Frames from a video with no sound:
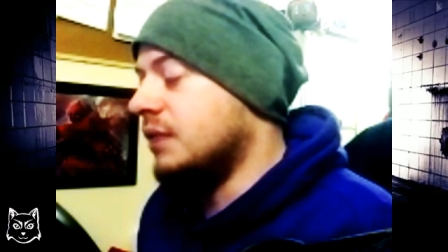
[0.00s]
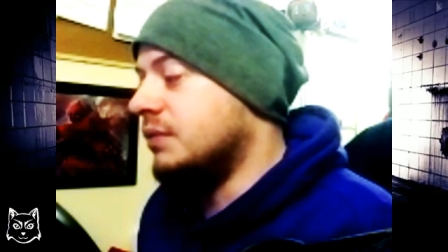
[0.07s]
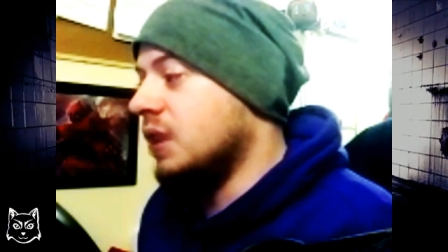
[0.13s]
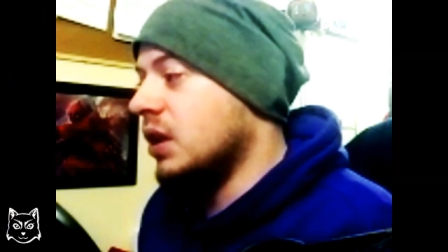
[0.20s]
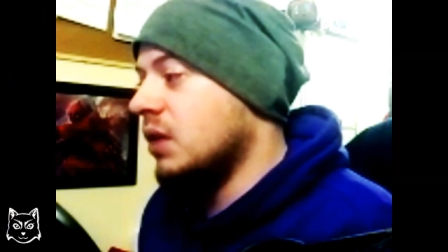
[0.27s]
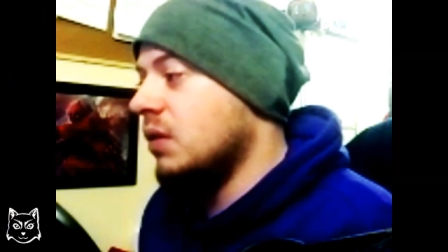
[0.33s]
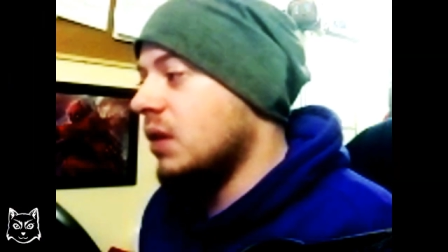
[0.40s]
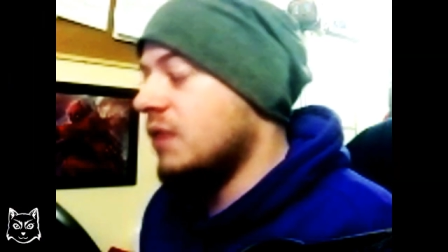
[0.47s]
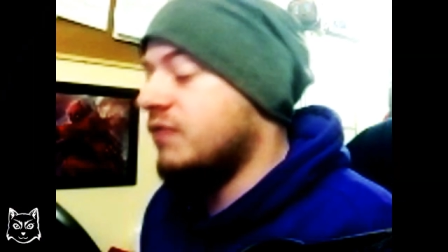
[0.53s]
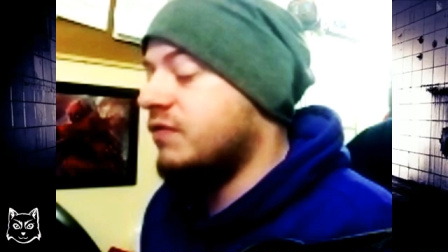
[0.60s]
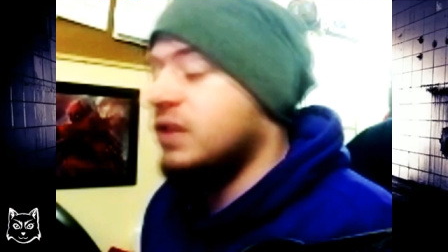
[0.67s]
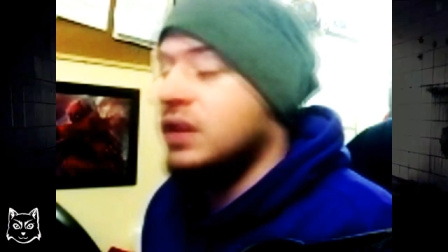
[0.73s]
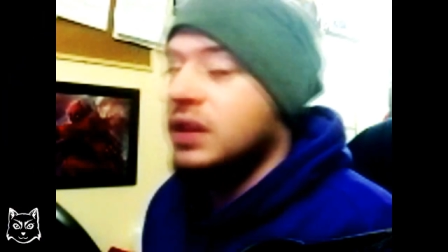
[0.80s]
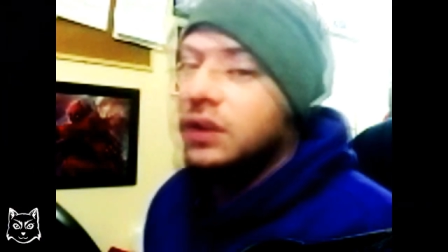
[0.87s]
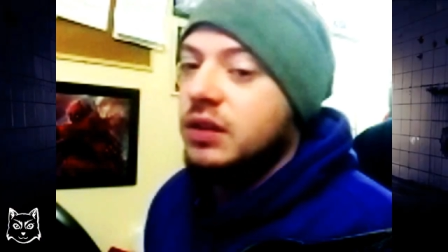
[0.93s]
I
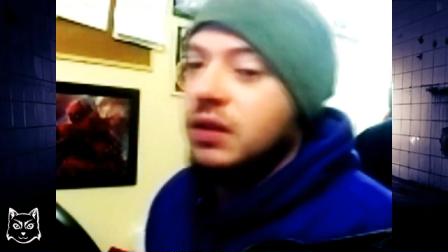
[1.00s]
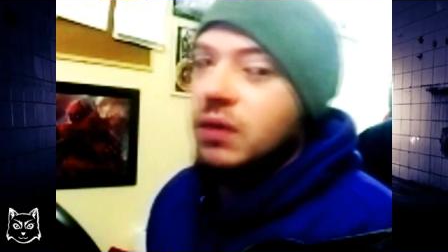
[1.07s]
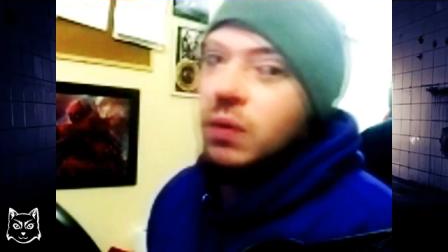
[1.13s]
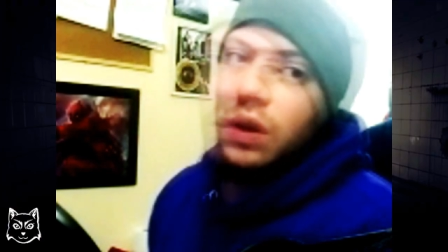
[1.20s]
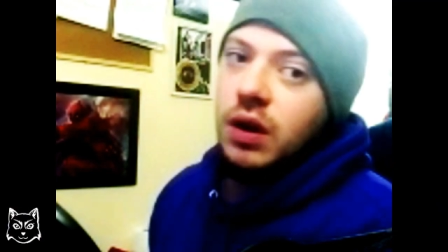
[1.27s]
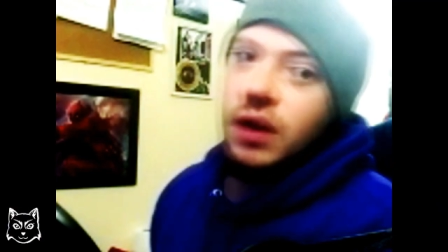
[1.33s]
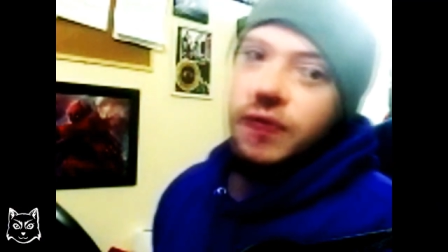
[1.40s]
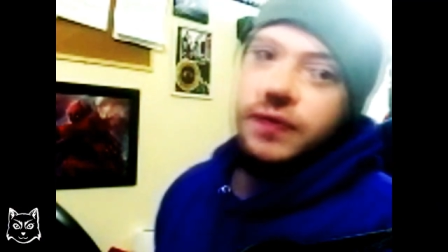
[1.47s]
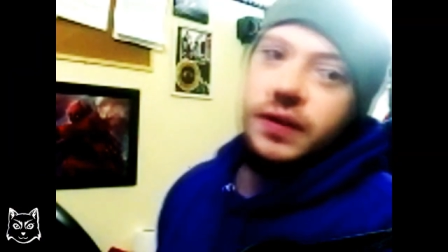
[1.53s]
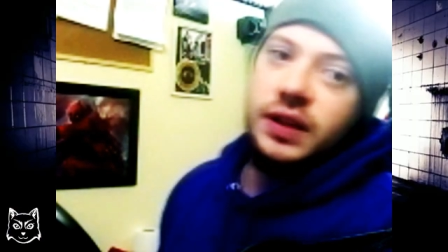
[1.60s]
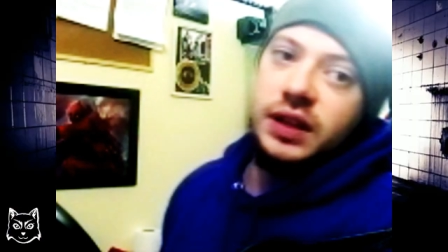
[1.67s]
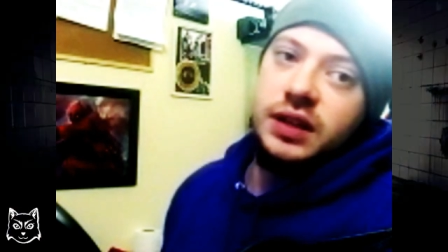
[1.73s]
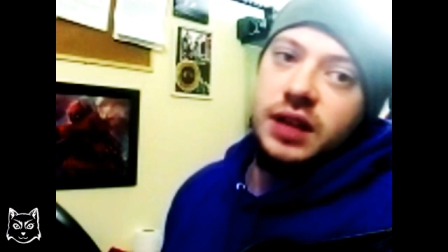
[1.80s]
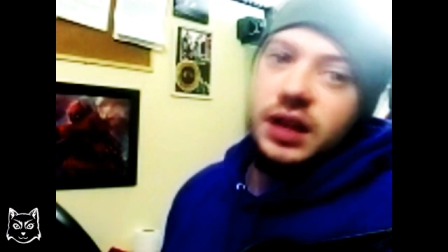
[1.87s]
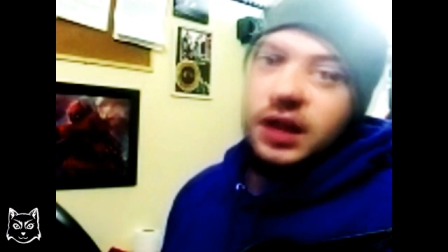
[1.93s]
really do want
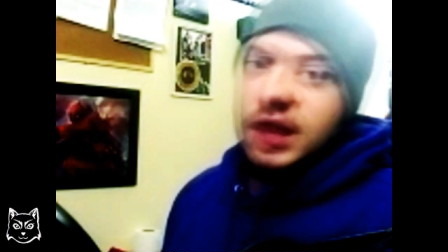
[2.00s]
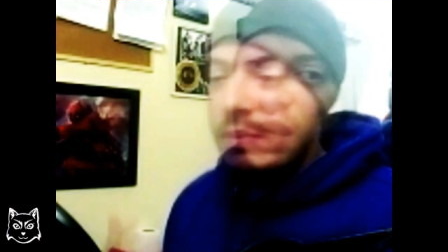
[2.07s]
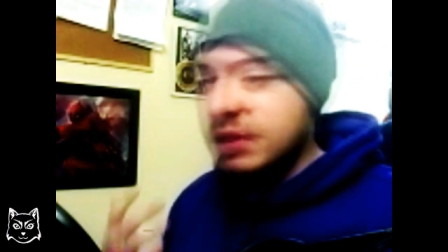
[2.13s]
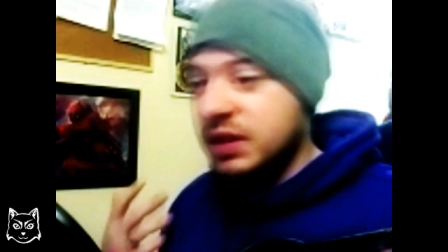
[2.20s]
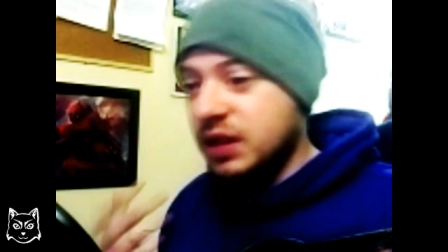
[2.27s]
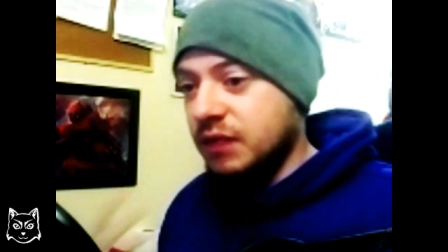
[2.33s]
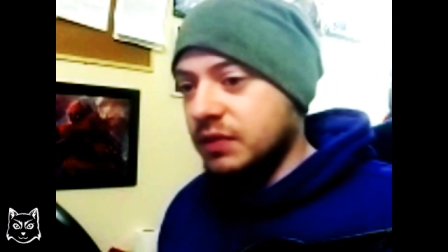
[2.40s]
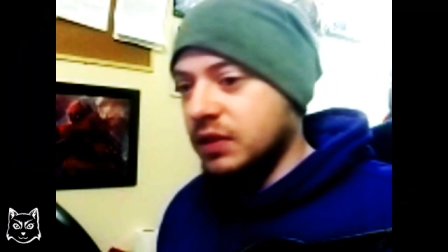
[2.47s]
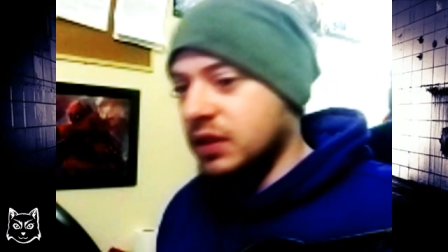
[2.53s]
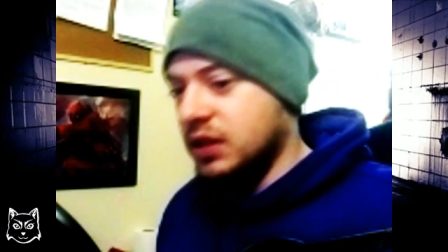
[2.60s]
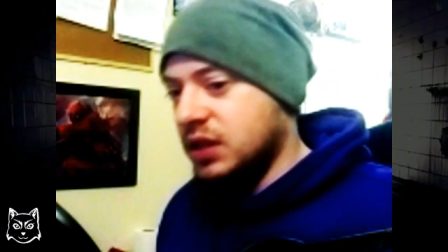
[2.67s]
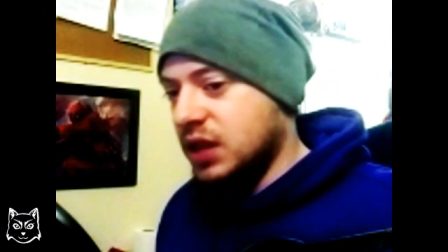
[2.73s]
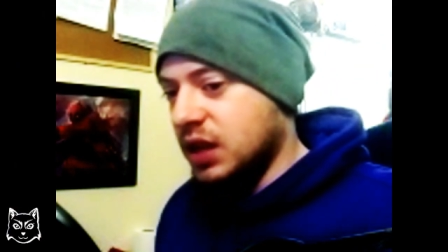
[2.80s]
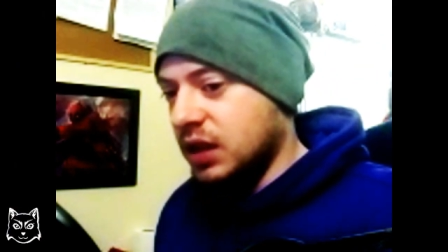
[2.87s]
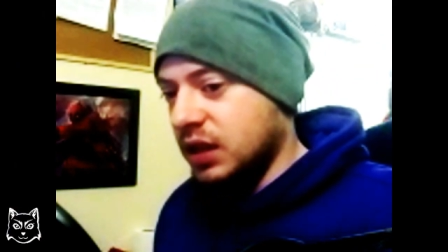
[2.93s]
to fully dedicate
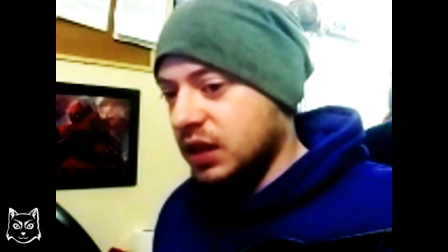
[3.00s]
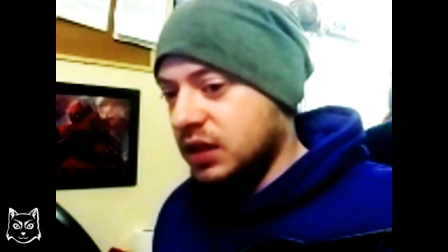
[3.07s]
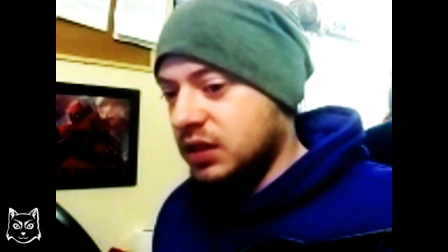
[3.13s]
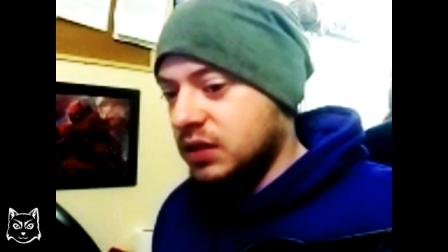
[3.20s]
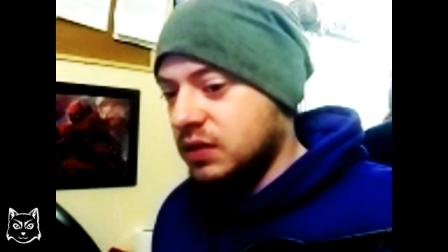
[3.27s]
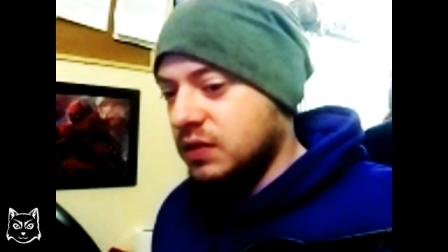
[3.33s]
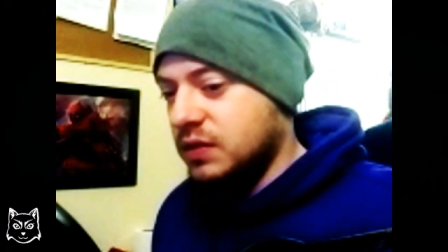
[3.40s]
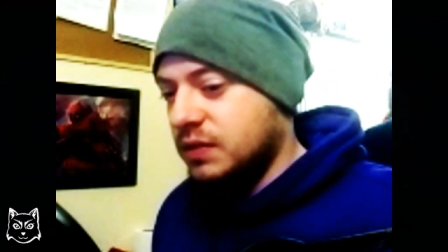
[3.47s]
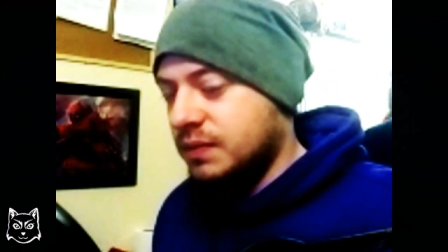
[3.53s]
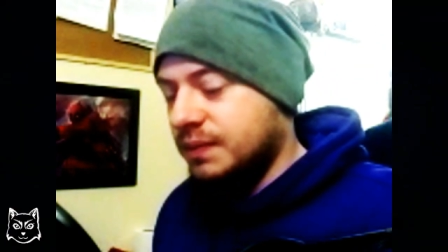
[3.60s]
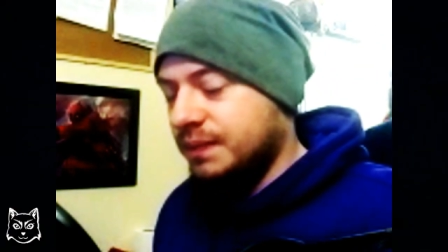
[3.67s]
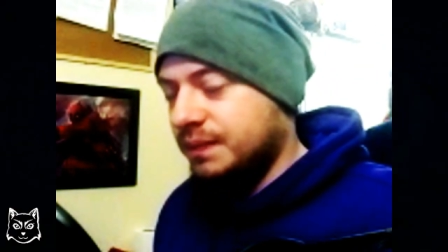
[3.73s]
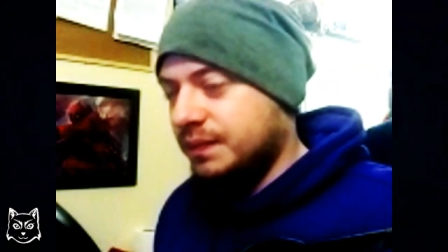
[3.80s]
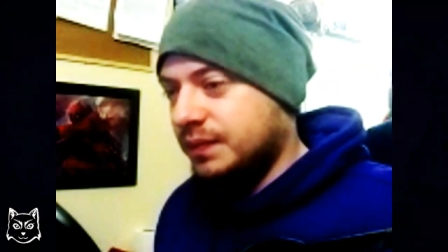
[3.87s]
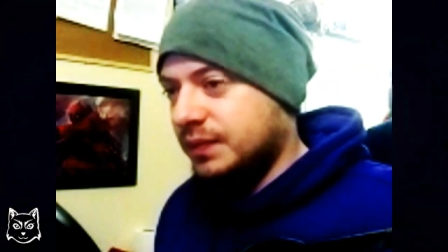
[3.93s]
myself to this channel. It's
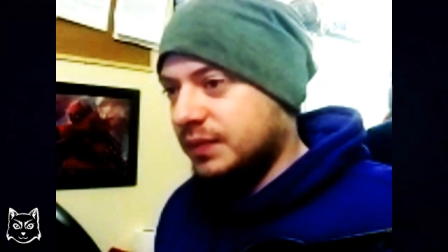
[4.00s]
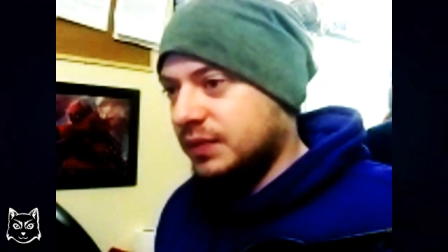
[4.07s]
just